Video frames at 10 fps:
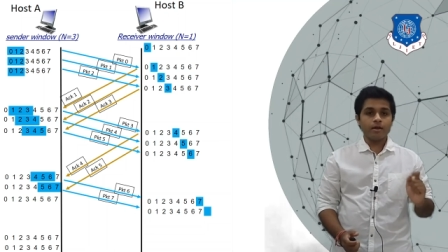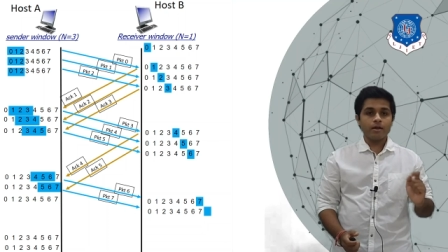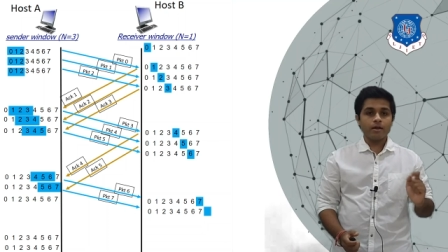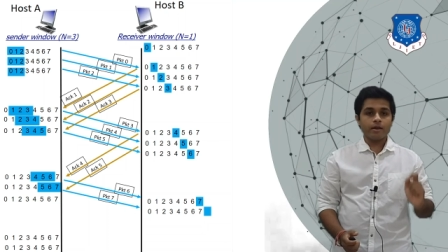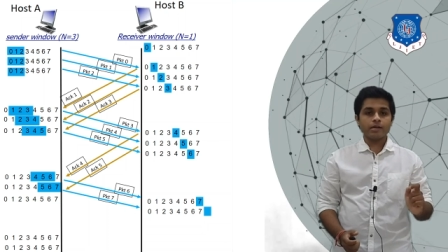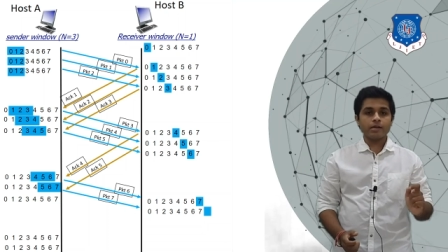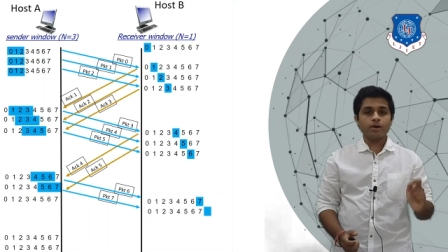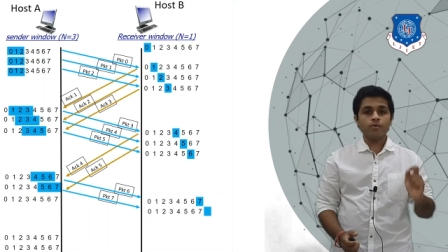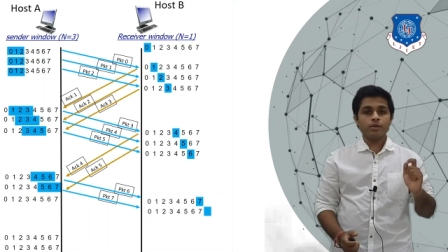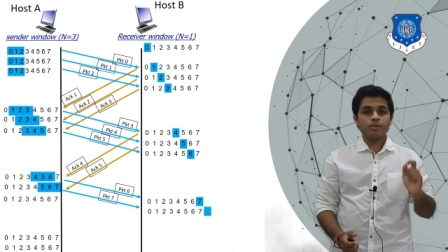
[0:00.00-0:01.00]
Right
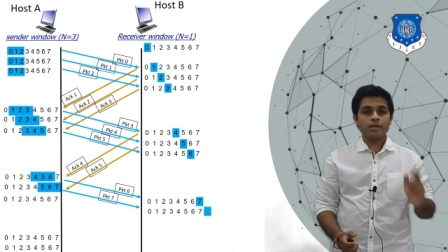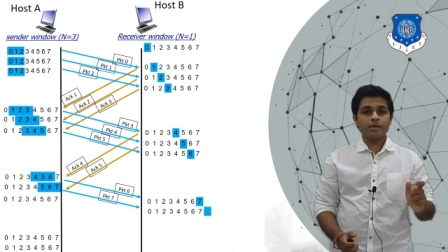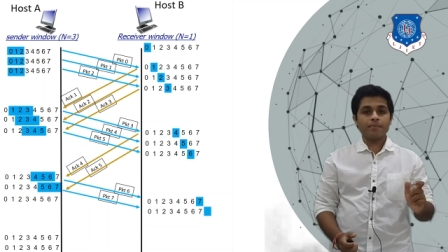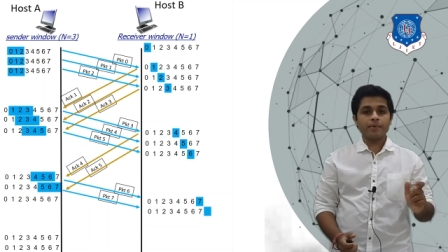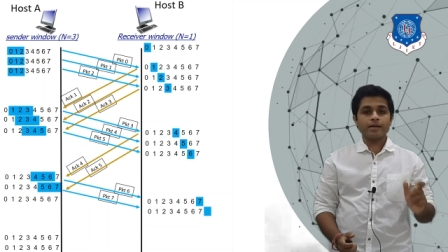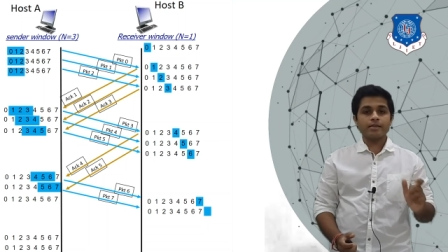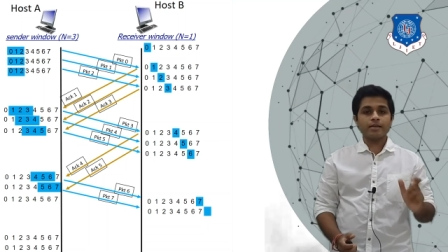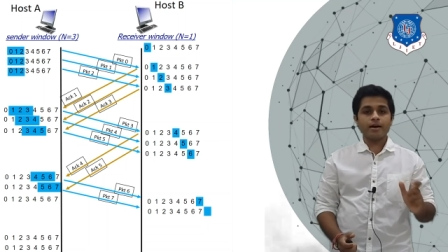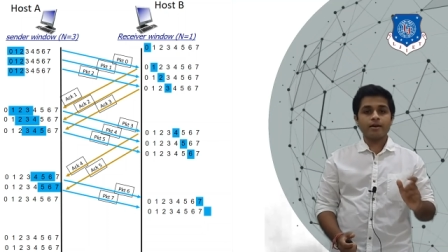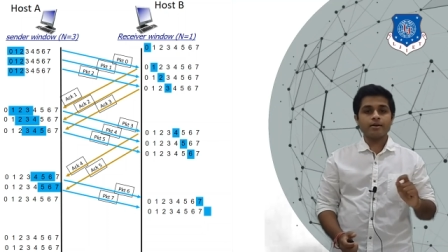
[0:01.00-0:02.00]
now, three packets
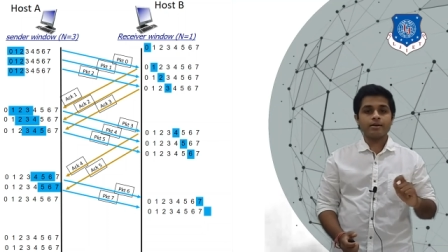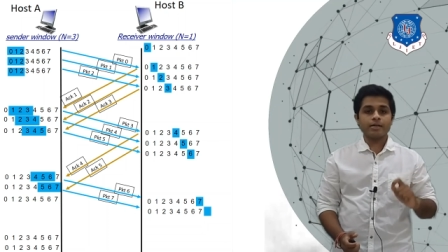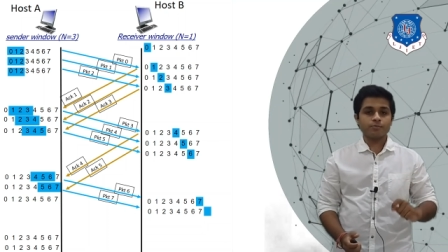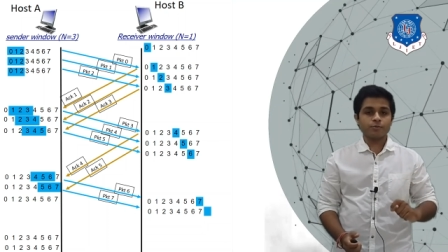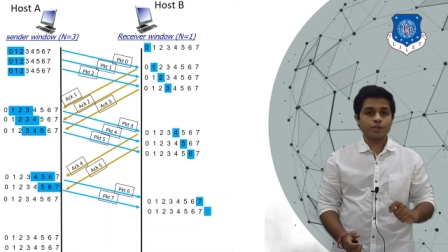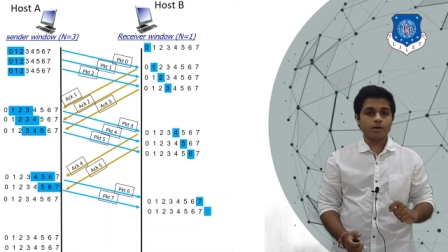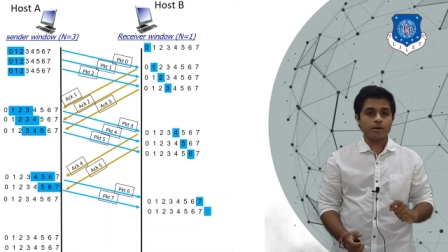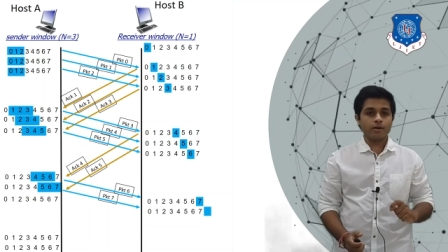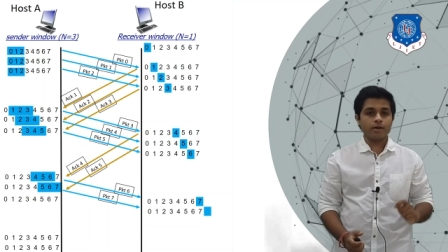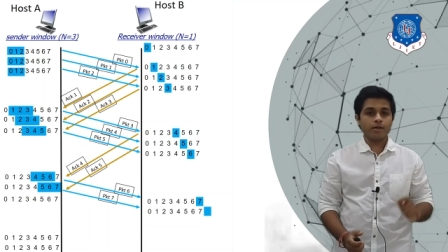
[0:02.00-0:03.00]
are in transmission
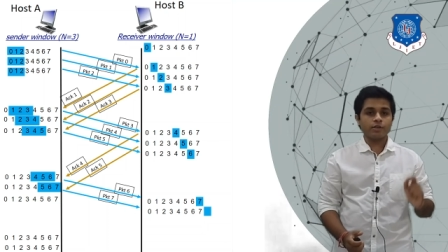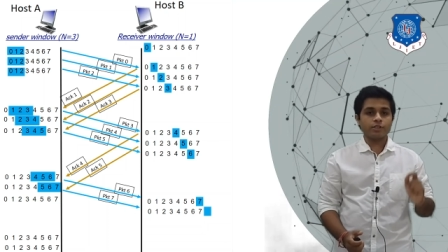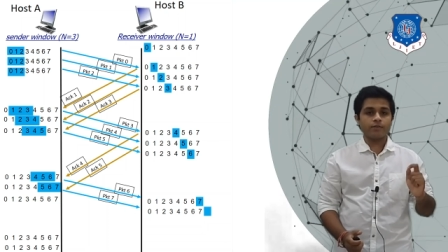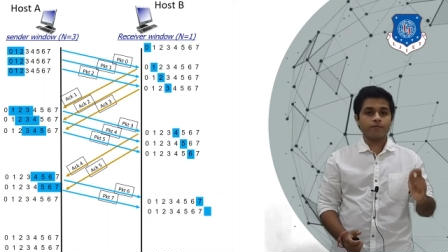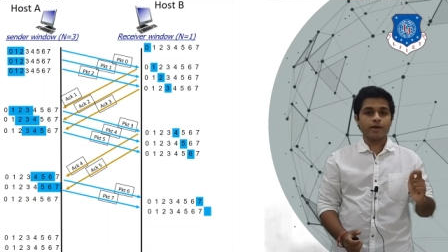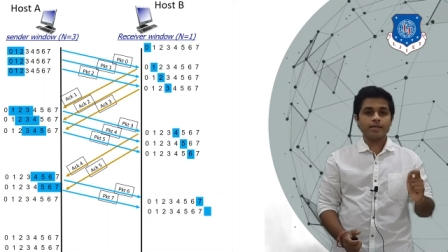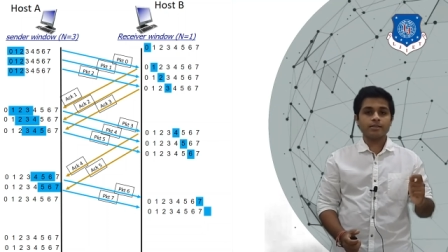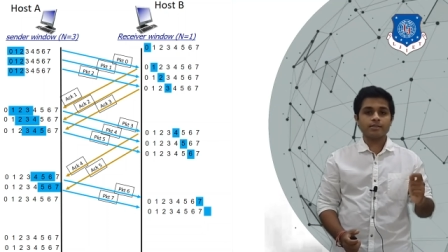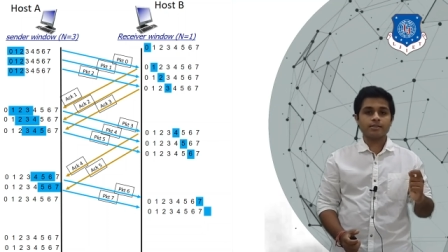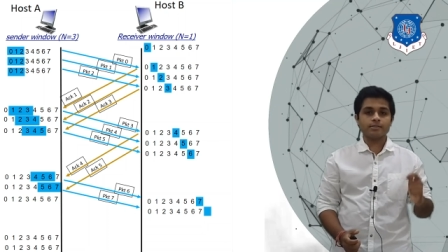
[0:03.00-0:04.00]
currently, which are 5,
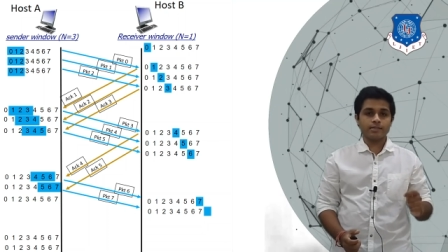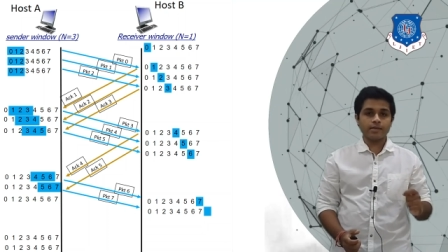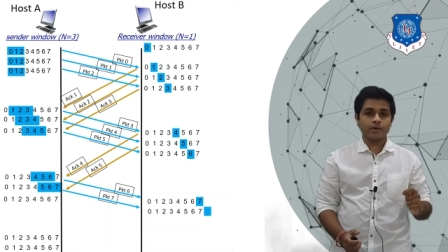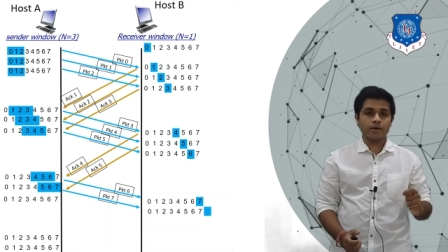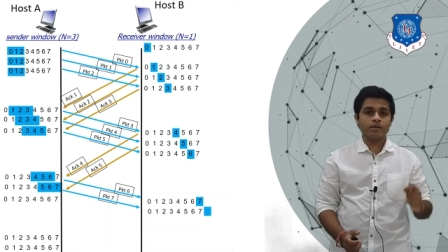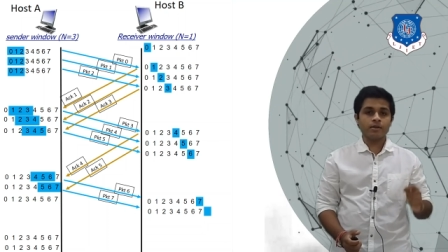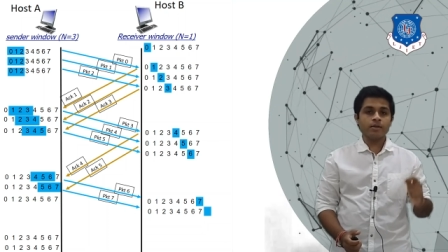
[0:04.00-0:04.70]
6 and 7.